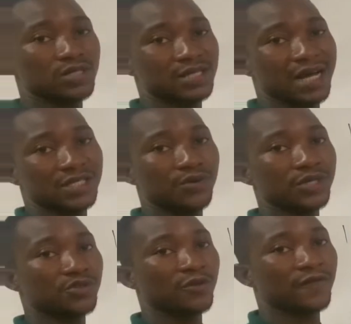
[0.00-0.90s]
at
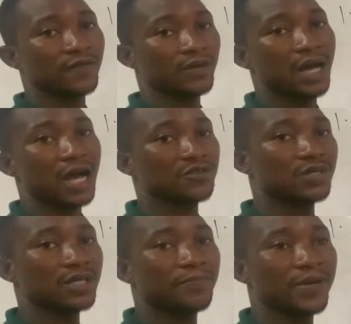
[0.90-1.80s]
which you
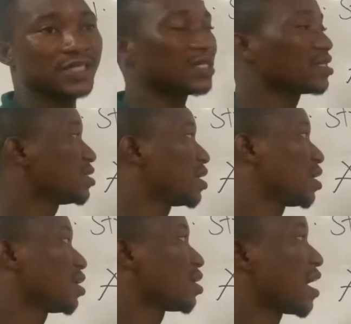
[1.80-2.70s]
actually purchase
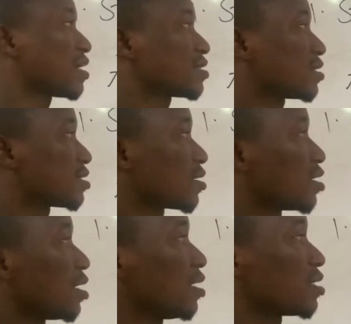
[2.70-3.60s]
the asset,
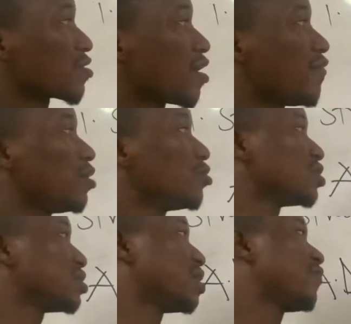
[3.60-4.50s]
the scrap value
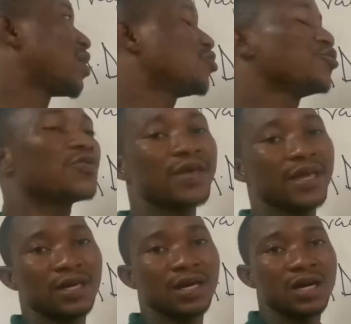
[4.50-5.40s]
is the value you
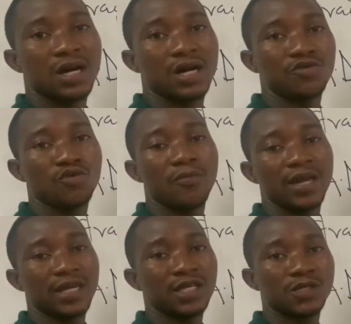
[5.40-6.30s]
think you
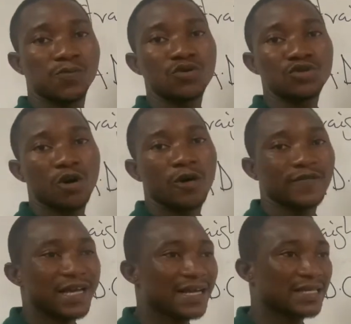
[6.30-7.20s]
may dispose
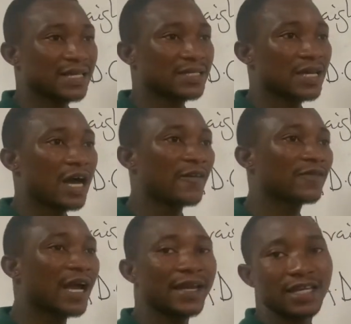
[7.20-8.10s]
of the asset
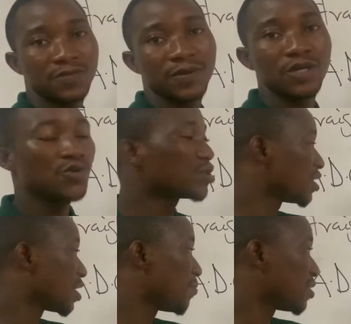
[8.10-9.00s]
after it is being used
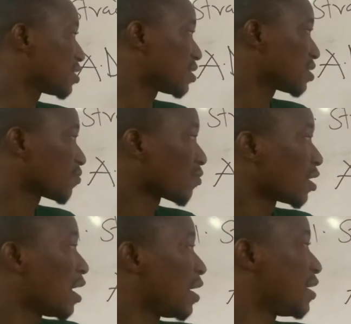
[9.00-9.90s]
in the business.
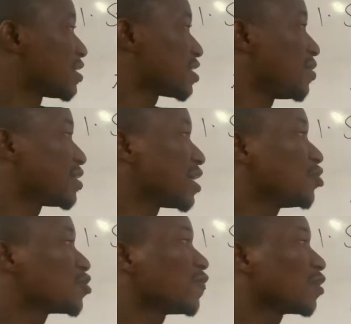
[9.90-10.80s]
And the estimated
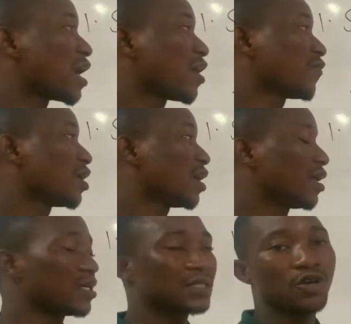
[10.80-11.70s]
useful life, it
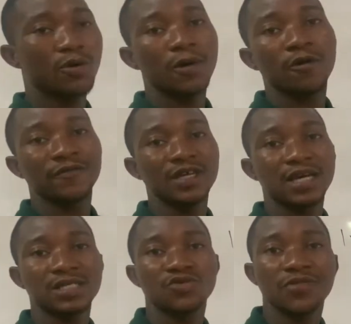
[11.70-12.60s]
is the number of
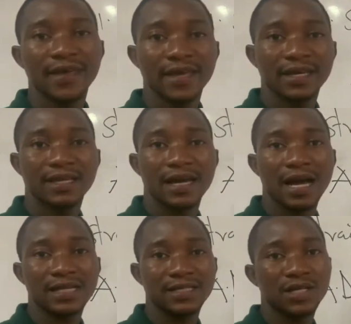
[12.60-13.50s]
years we think the
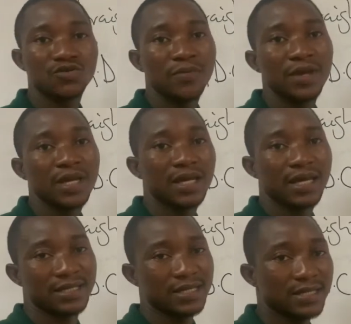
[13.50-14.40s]
asset will be in
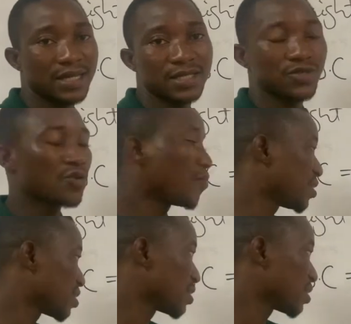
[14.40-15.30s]
existence in your
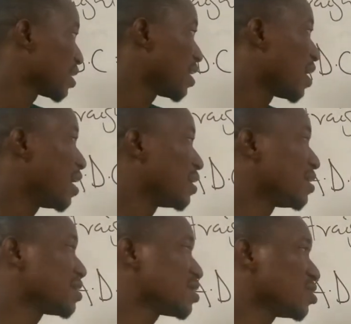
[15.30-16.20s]
business. And
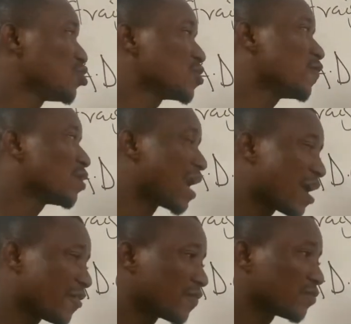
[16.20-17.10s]
this useful
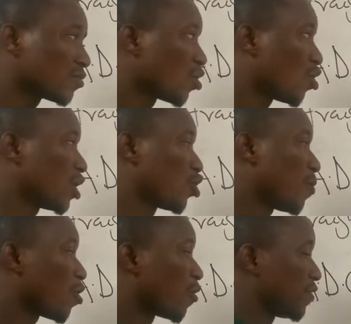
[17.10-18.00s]
life, or the
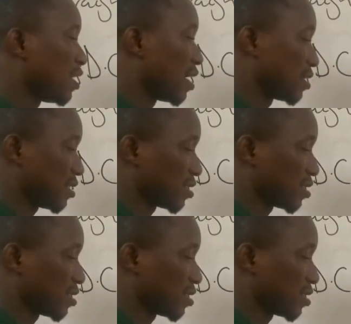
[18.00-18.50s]
number of years